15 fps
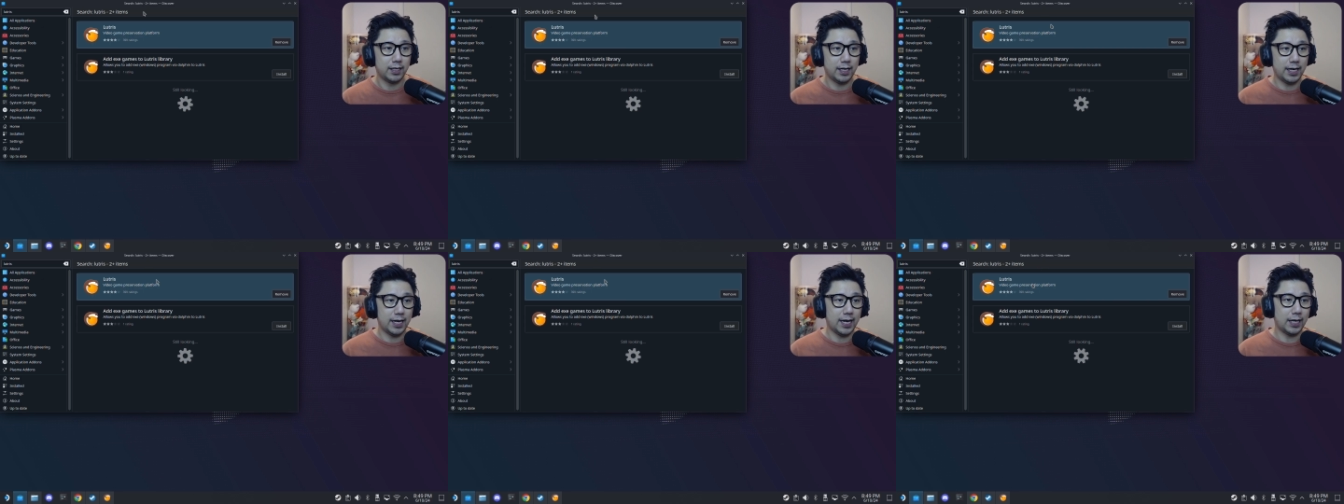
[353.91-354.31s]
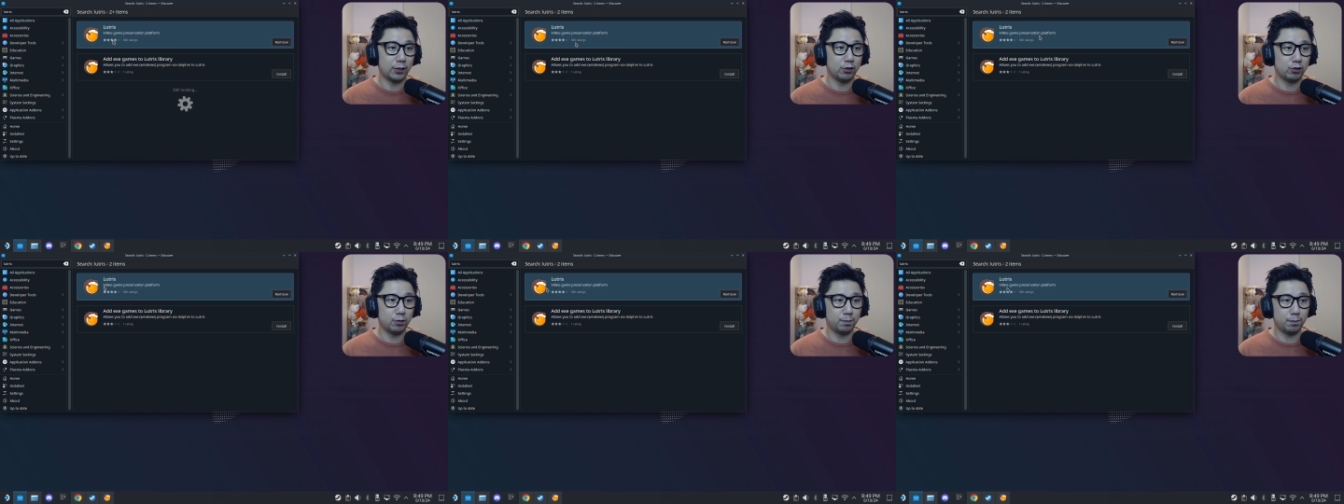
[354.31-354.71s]
and
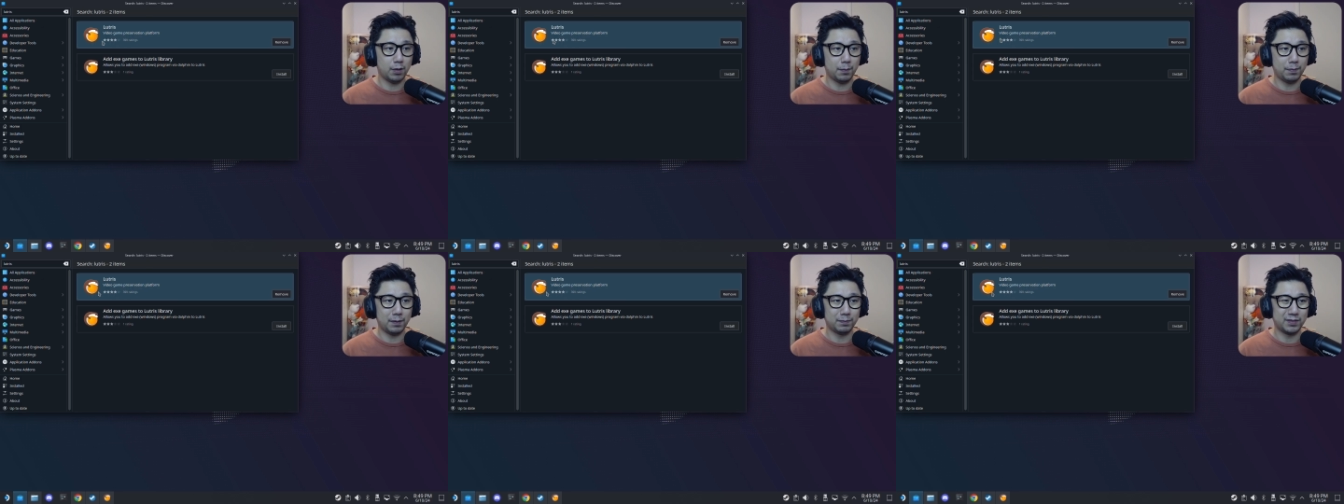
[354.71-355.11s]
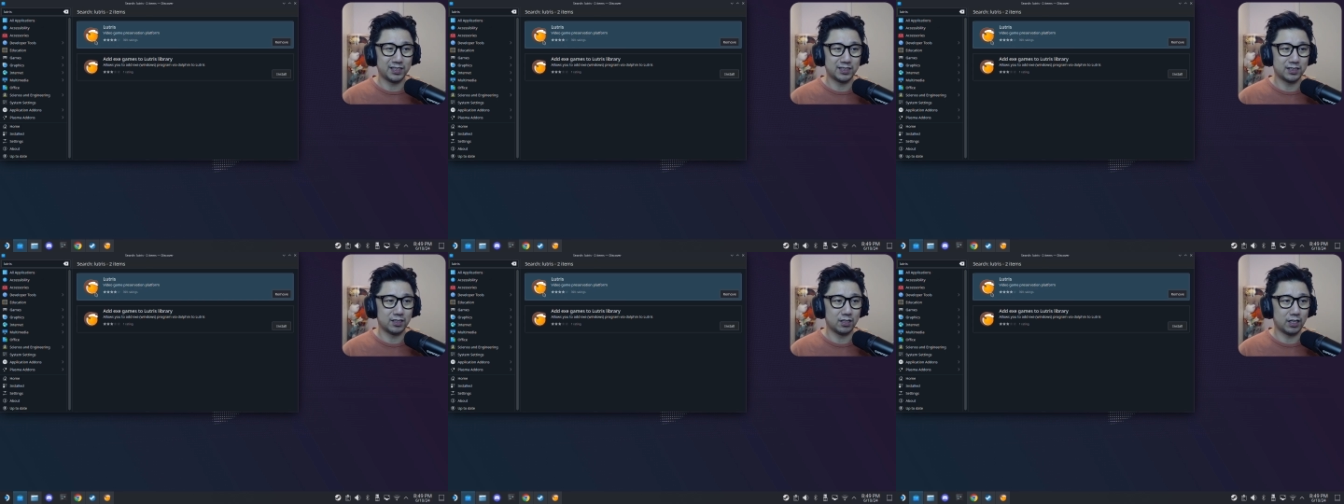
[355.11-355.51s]
you should pop up
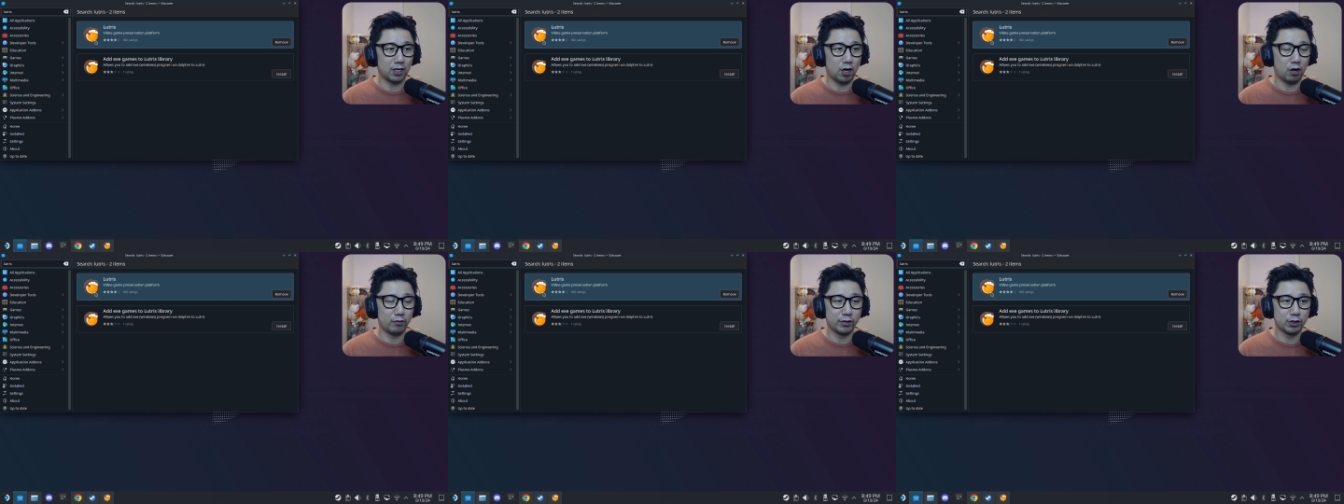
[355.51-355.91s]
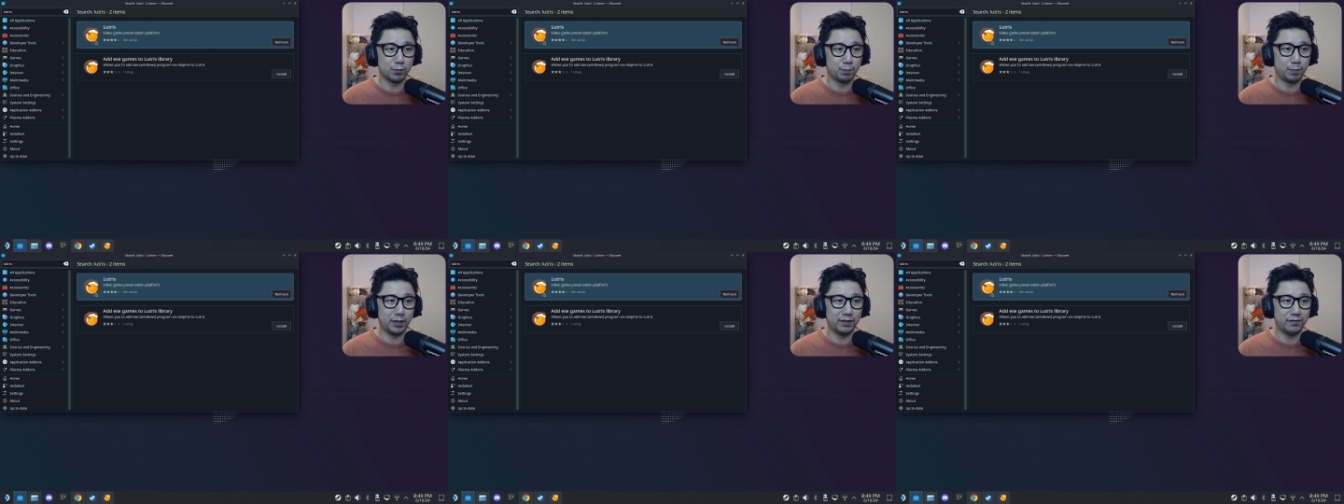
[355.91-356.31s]
this like orange
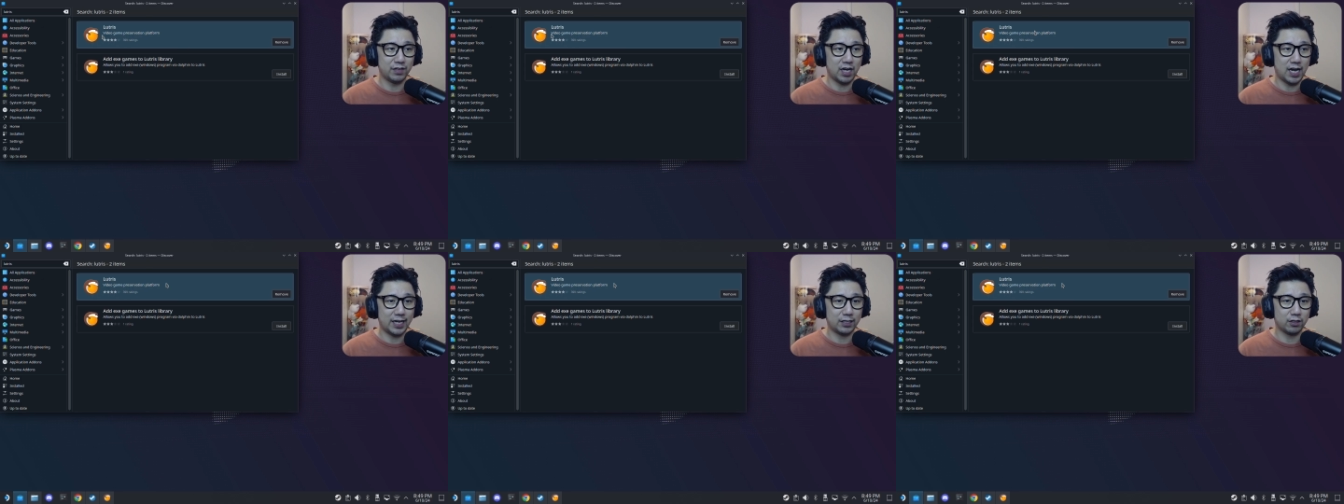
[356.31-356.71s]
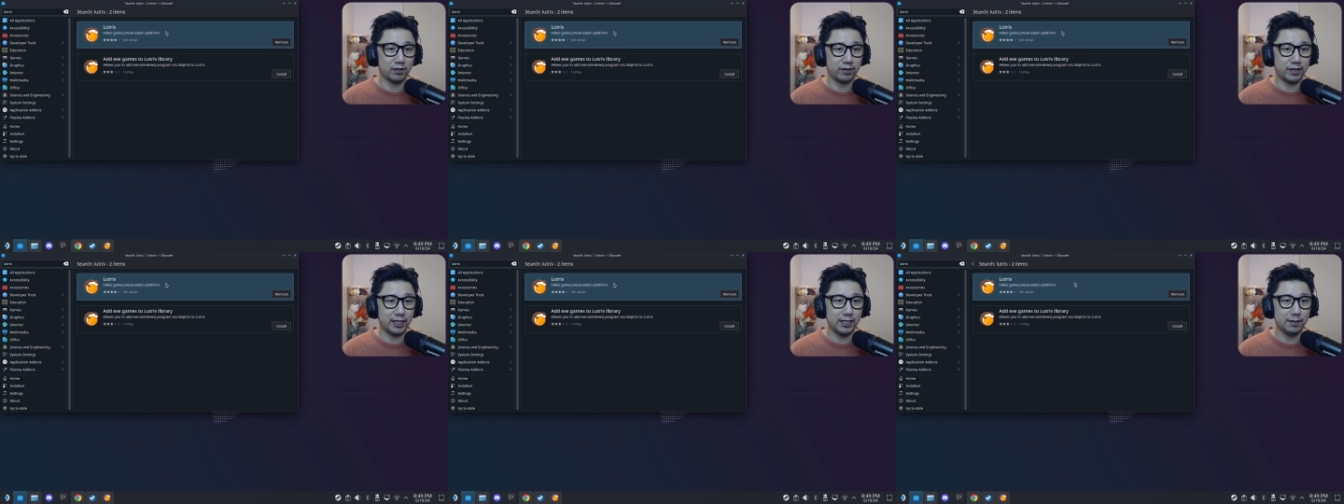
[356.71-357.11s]
beaver
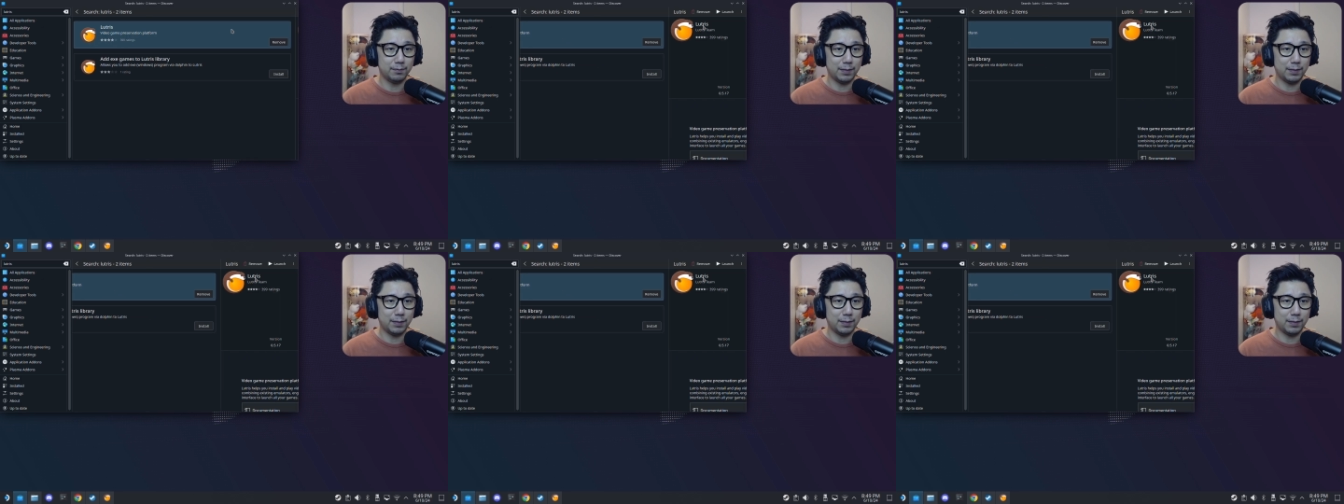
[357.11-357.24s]
icon thing.